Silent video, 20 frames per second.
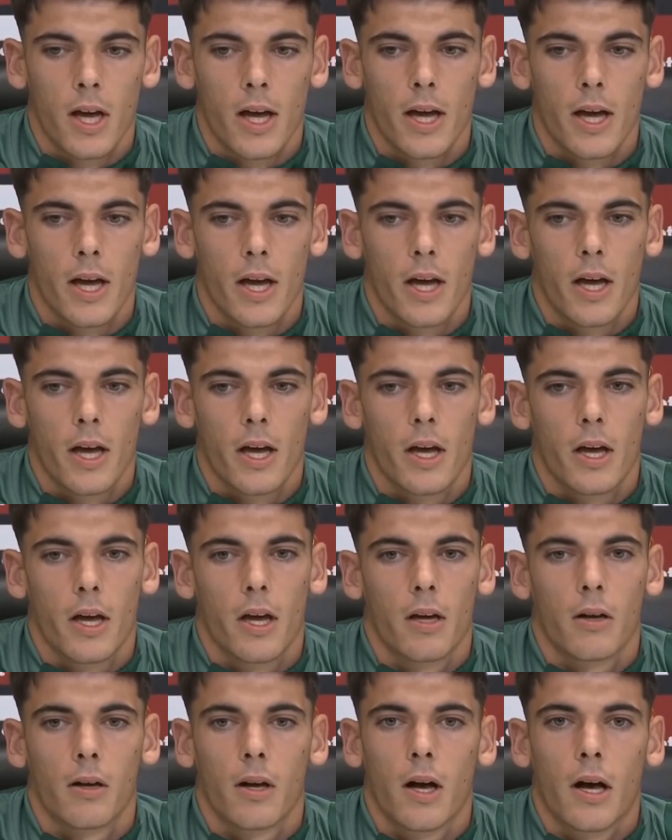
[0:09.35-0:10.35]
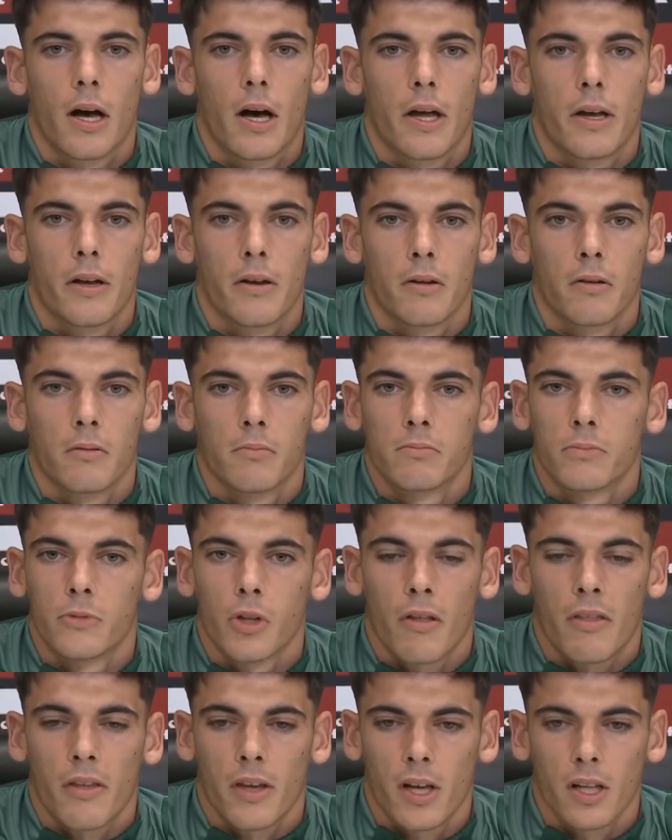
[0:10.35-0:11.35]
Uh, and
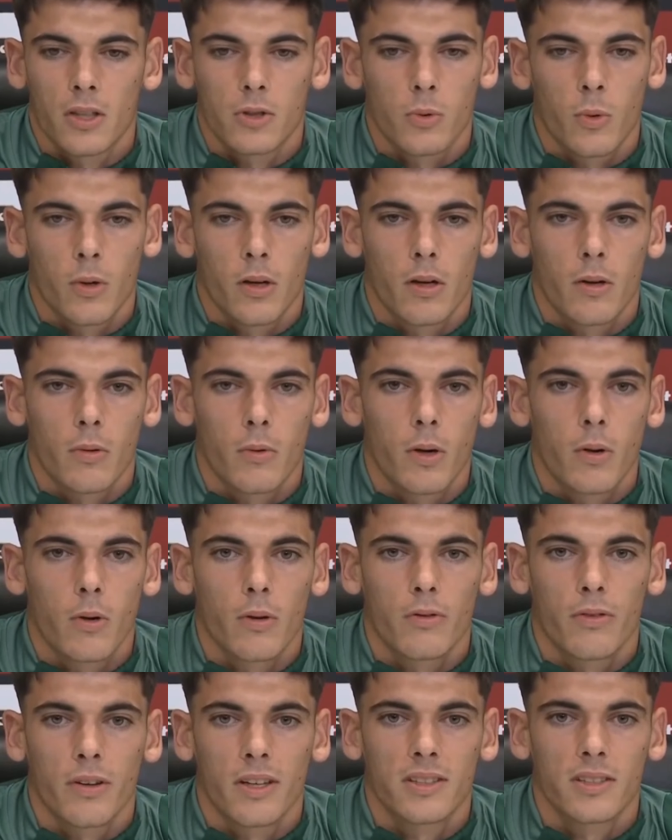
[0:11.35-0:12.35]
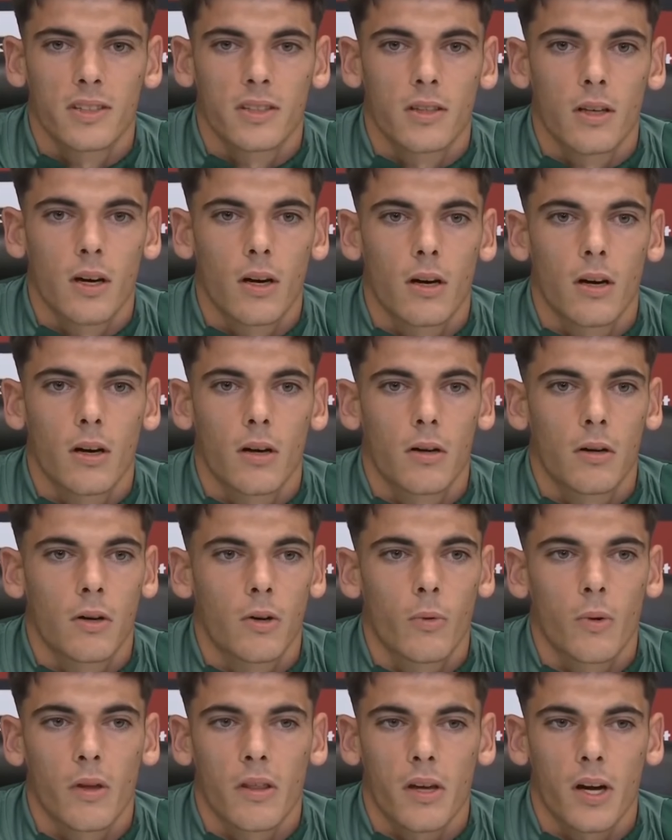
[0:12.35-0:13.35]
nothing else. We, we will face it uh,
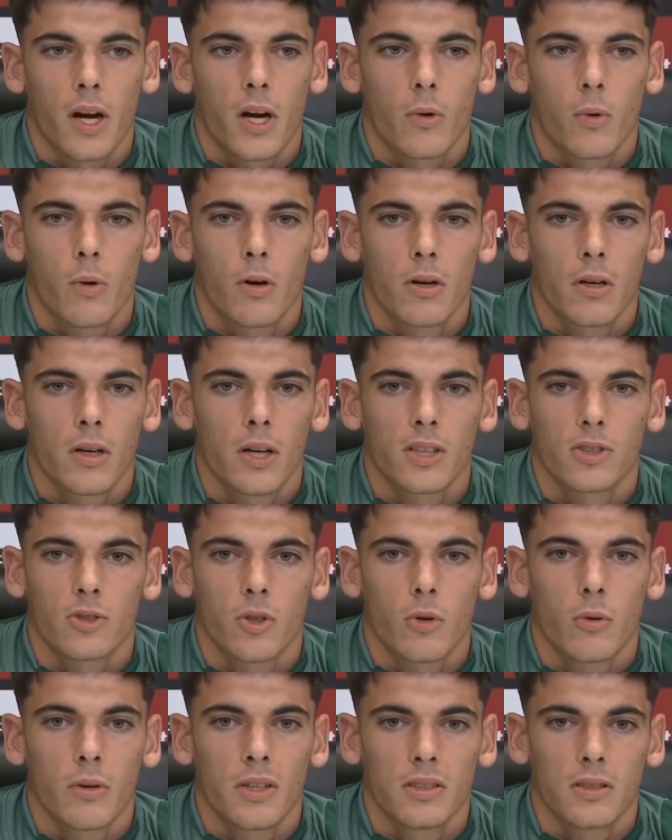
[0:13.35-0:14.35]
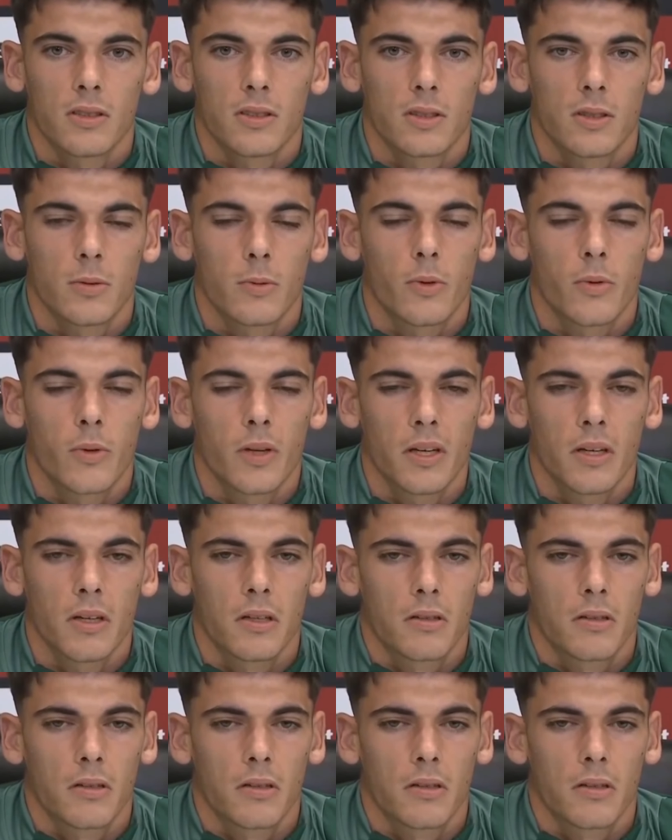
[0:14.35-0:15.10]
with hard work, as always, as every week,